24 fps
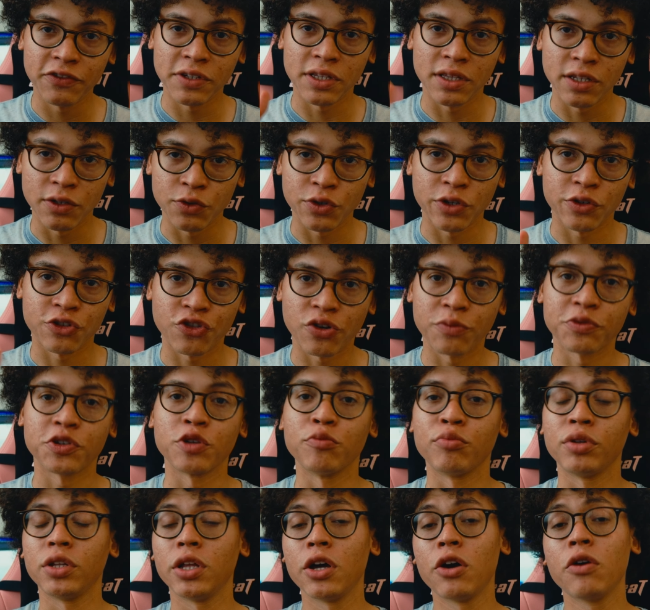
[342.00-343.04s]
in the description
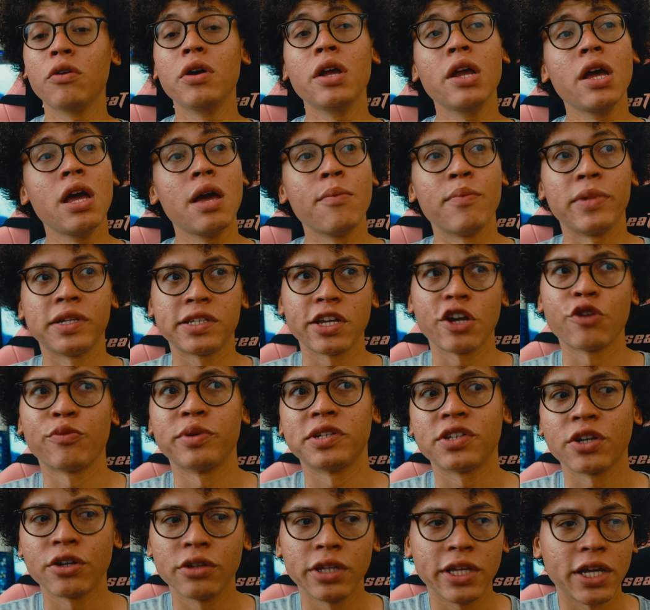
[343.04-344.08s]
below, Matteo
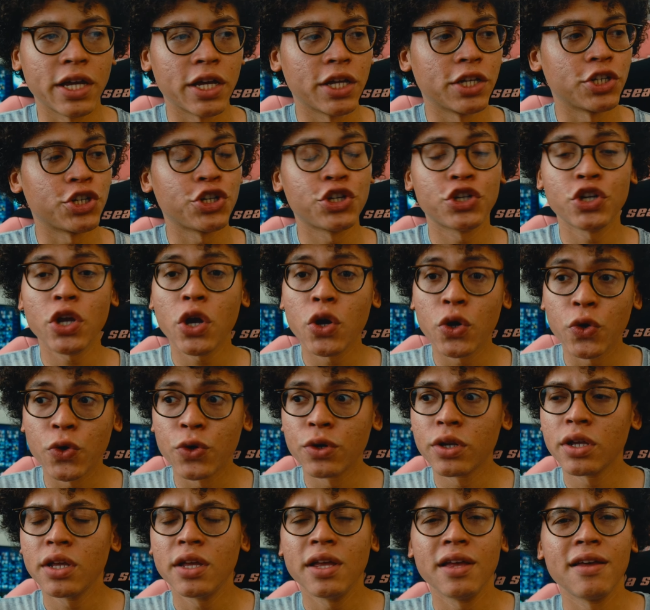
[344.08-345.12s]
Bertoli has showed
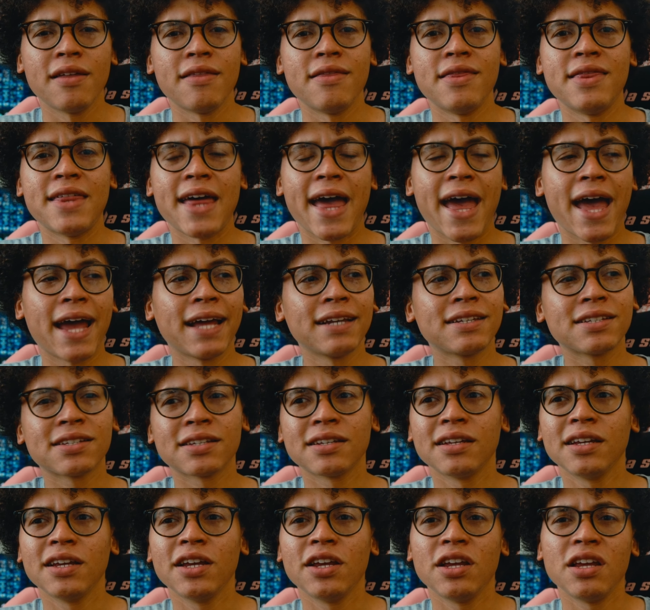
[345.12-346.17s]
that
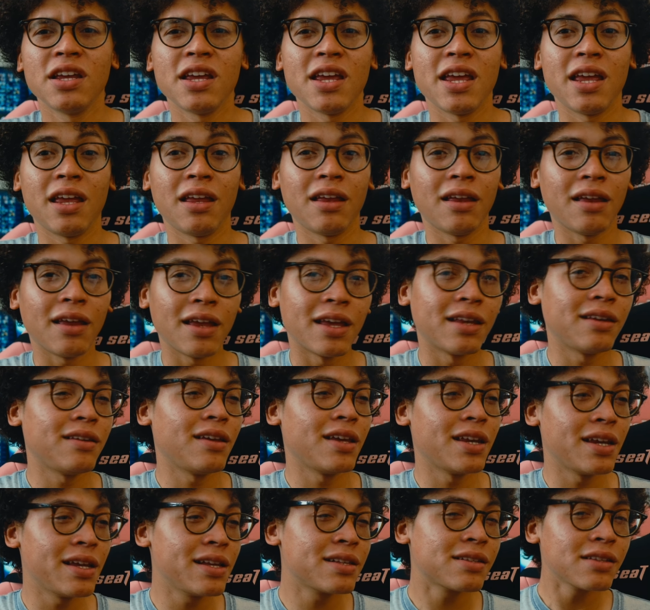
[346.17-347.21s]
it
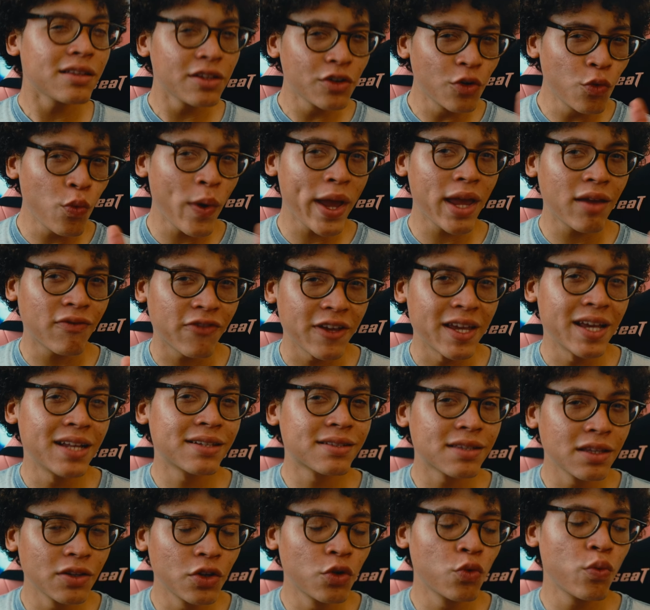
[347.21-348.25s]
is a little wavy. It's
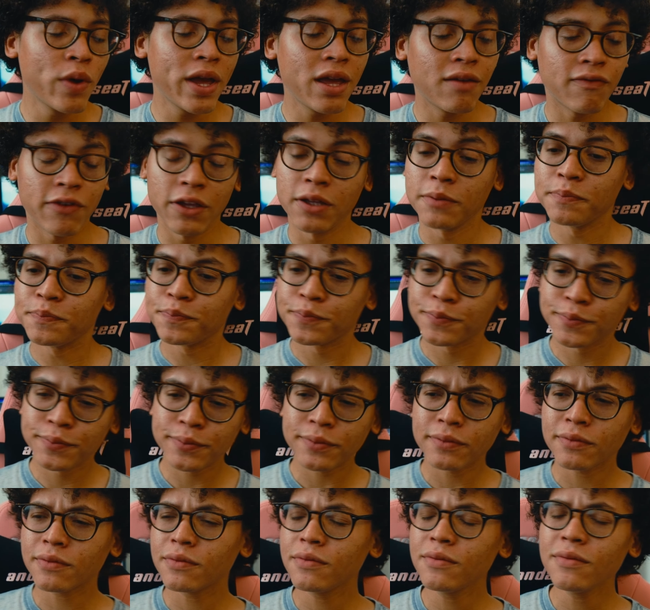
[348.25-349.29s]
a little wavy.
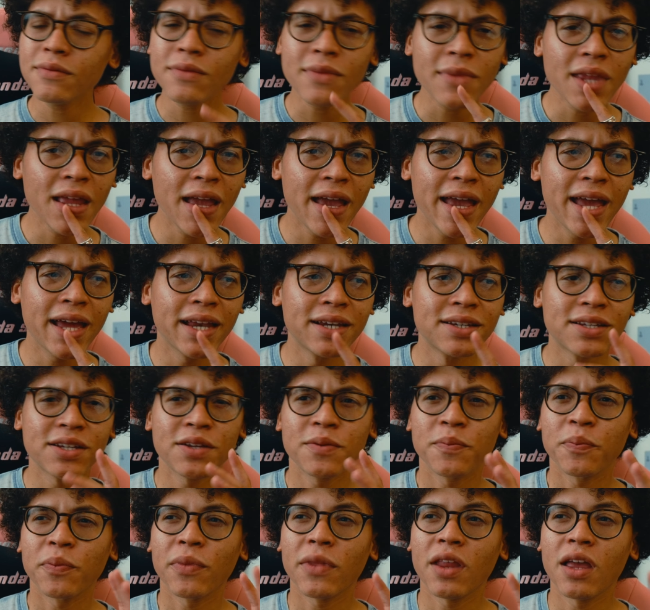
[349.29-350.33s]
And
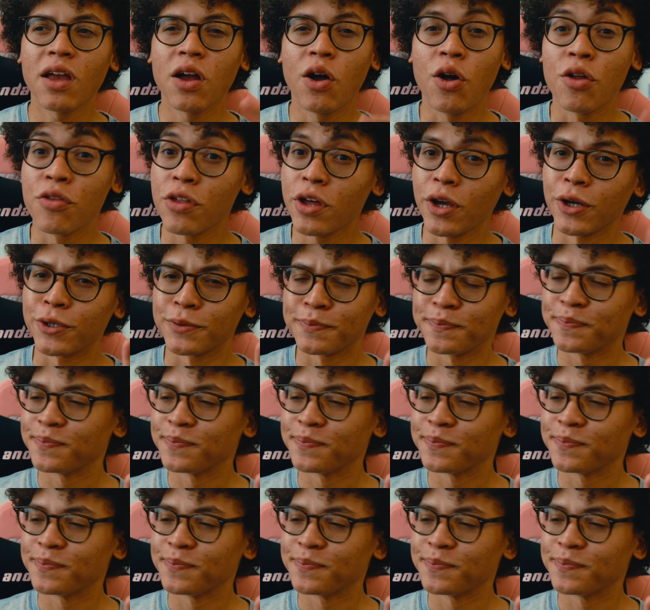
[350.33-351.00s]
although